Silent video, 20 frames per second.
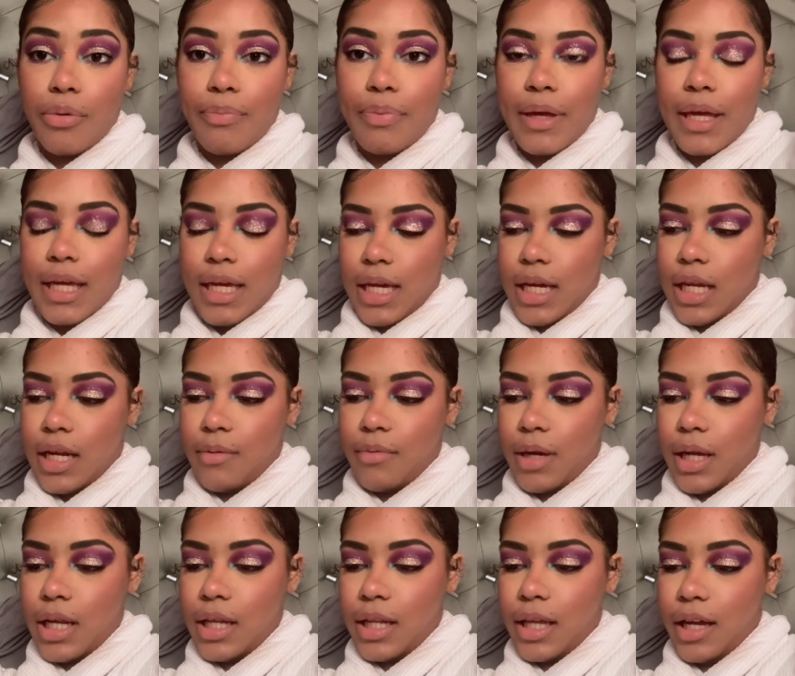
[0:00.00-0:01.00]
bit and I'm going
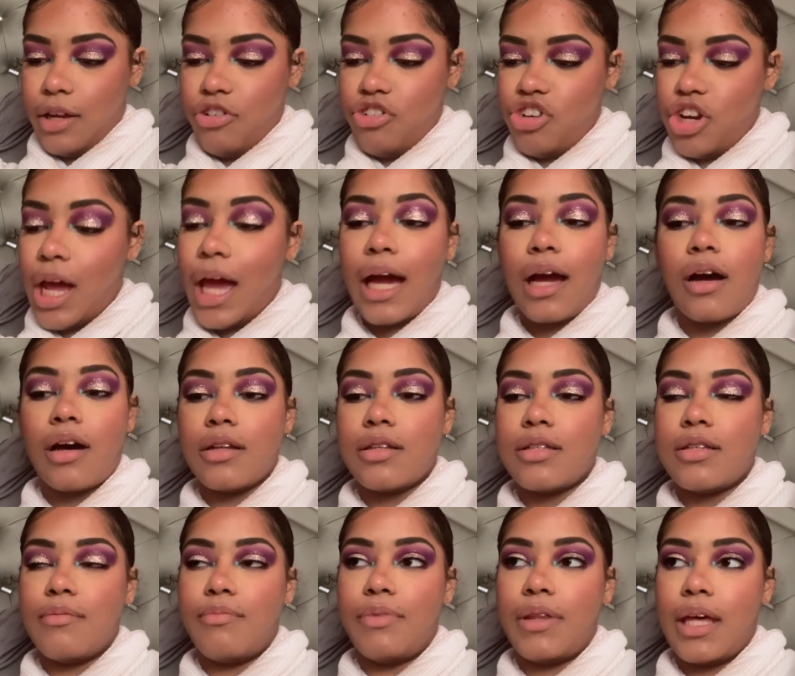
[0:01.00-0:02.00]
to, like, check on
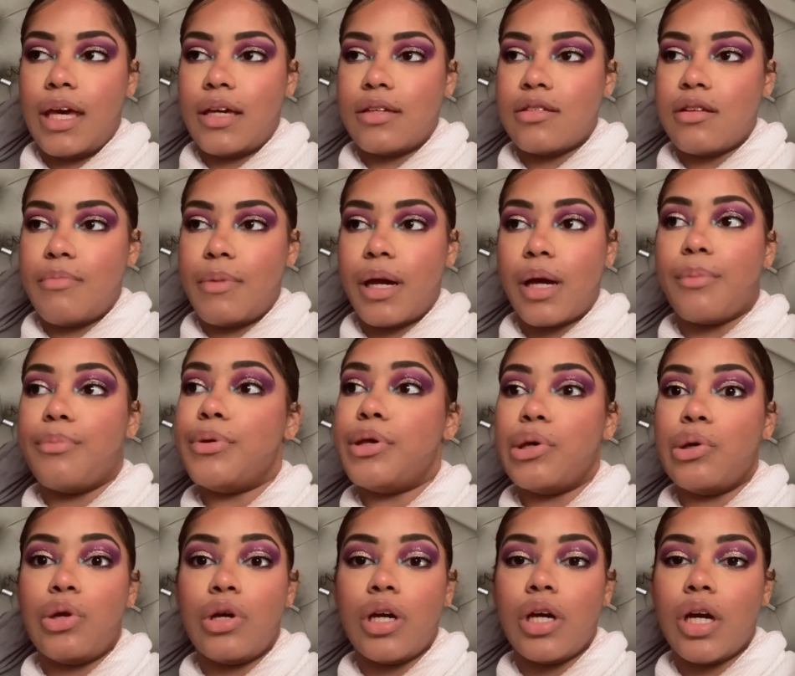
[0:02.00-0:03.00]
some things on my
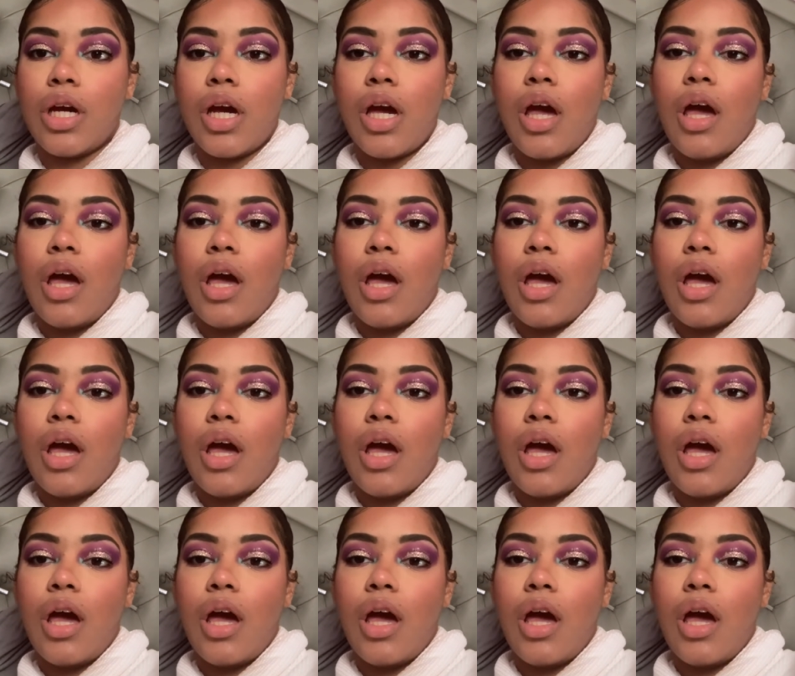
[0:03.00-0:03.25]
computer.